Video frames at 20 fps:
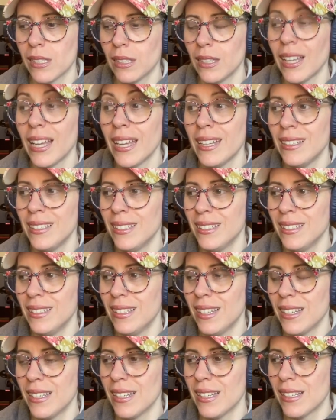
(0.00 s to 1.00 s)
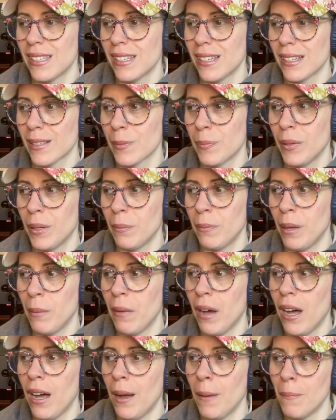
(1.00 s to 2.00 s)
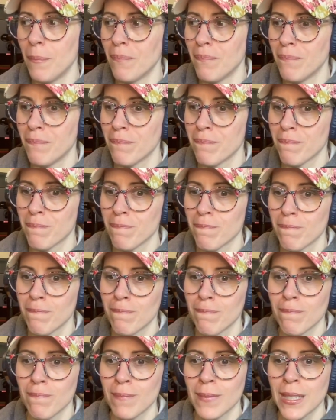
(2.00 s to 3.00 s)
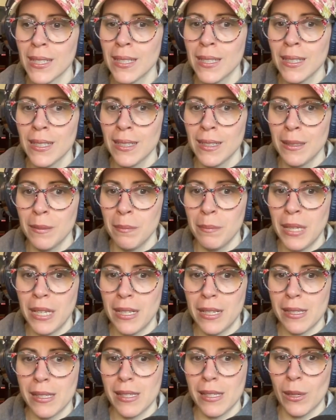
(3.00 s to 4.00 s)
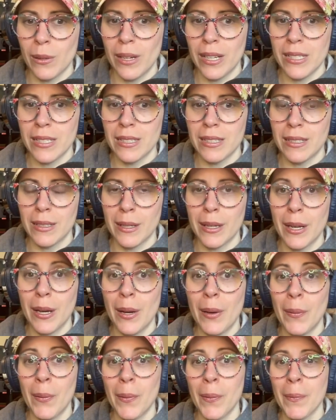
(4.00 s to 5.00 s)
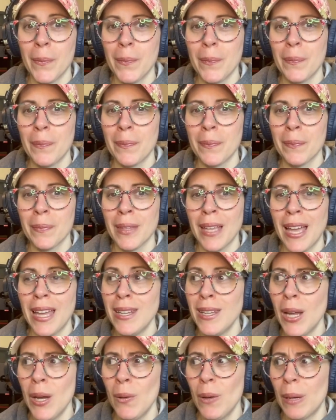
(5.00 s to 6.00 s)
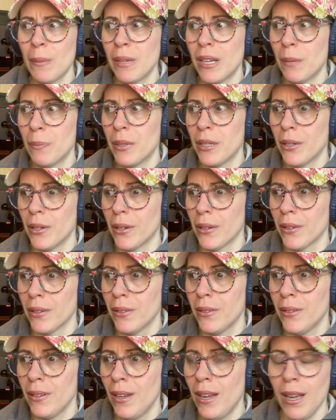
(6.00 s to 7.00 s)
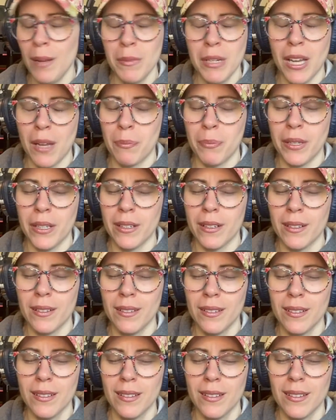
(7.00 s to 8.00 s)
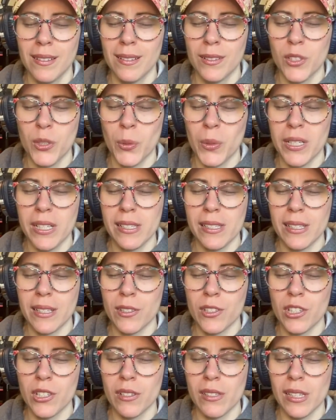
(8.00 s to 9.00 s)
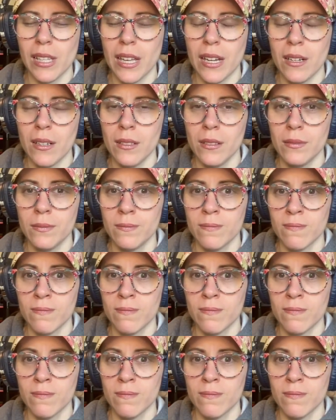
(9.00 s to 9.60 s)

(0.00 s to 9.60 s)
Atlanta in 96, but my mom made it so I didn't go. And no, I'm not bitter. I'm not bitter 26 years later.